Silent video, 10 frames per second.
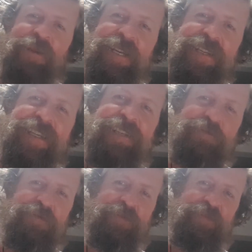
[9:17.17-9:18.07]
I'm here to give
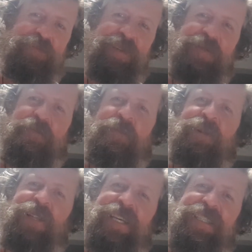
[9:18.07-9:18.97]

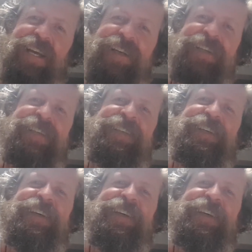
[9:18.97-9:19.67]
pleasure.